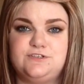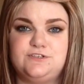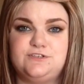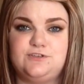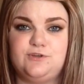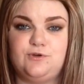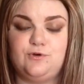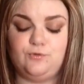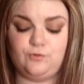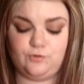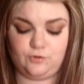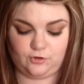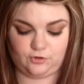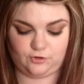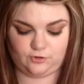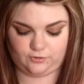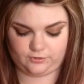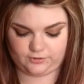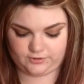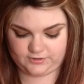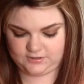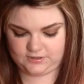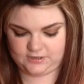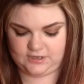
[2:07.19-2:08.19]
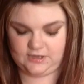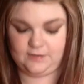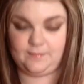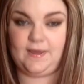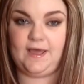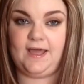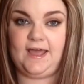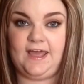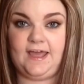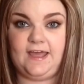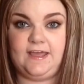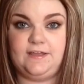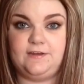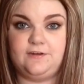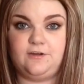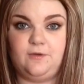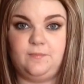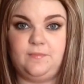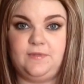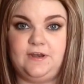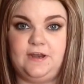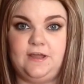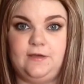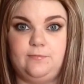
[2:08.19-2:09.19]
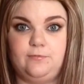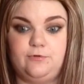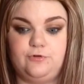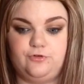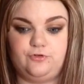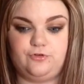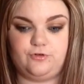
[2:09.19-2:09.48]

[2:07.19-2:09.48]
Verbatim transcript: so long. Um, I hate not being able to